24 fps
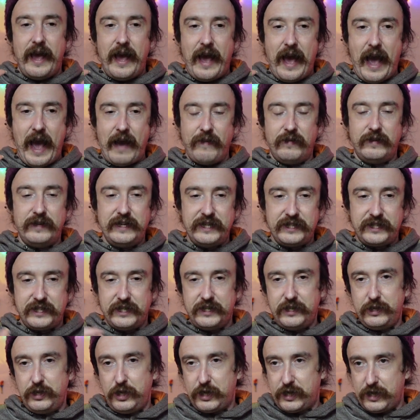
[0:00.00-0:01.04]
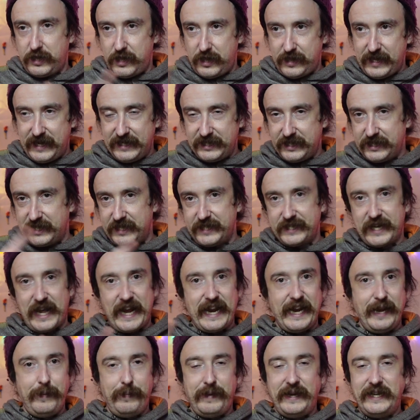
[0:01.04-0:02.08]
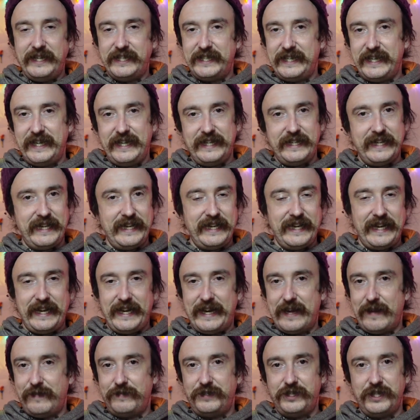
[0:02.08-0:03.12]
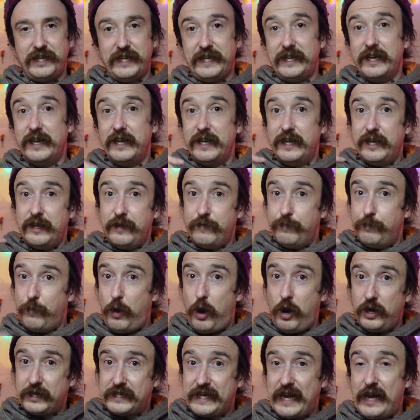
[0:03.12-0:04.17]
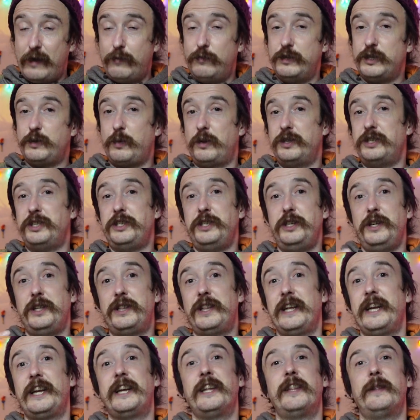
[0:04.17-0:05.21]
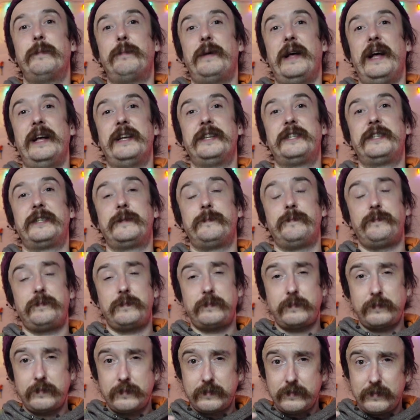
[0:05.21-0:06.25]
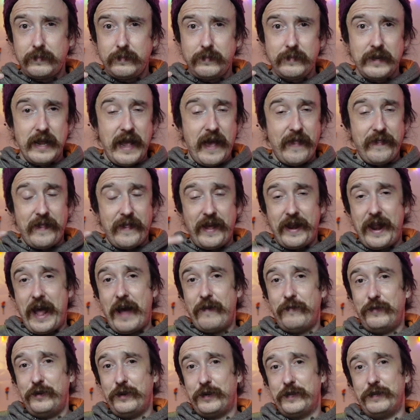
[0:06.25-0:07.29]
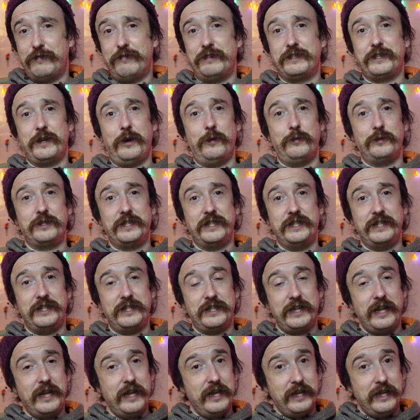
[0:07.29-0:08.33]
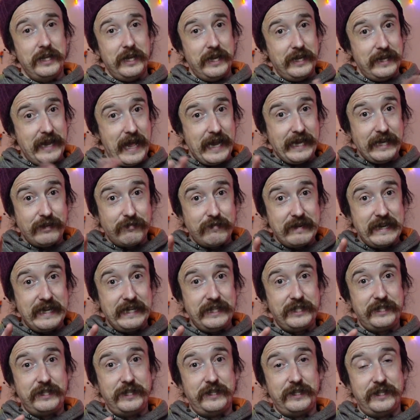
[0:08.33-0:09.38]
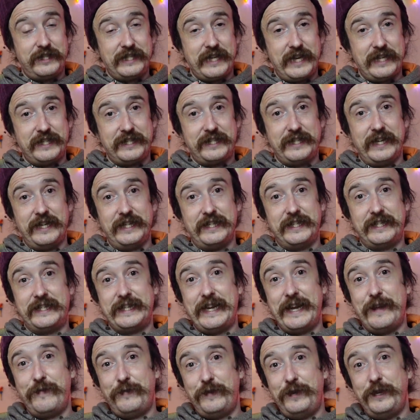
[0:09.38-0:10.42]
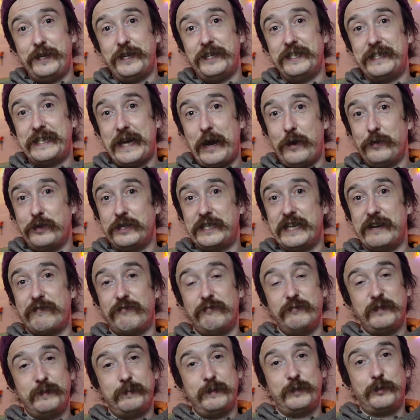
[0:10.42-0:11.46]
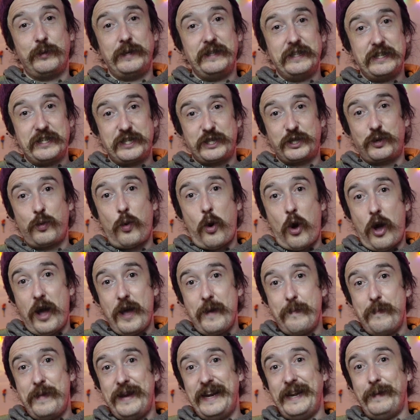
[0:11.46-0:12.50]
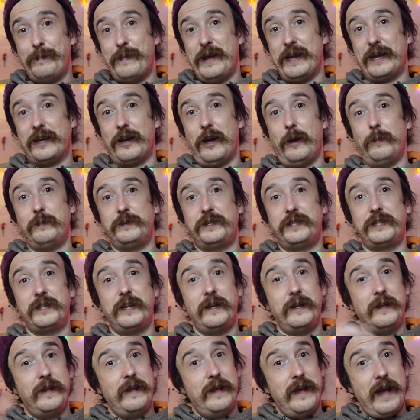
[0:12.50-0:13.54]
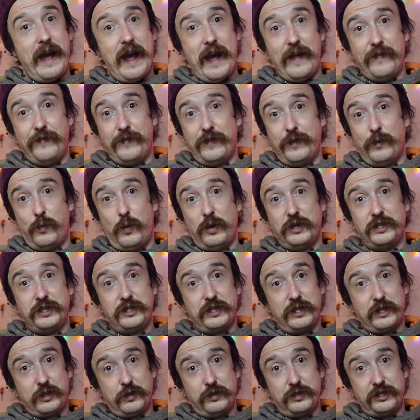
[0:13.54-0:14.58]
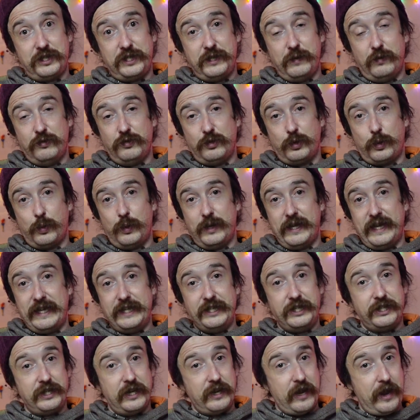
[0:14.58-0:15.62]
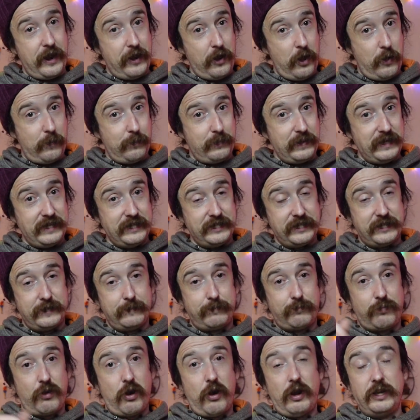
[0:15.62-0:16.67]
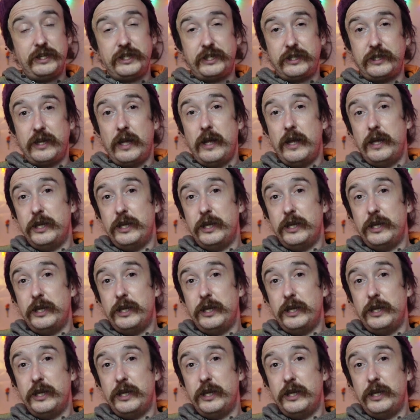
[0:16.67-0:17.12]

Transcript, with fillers: Have a listen. Look at the thing. It just says A, B, C, D, E, F, G. Mark down which ones you think are the best, and then have a look at the results and let your ears do the testing. See if you can tell the difference between the Squier Mini pickups and the ones that cost two hundred quid each, and I'll be surprised.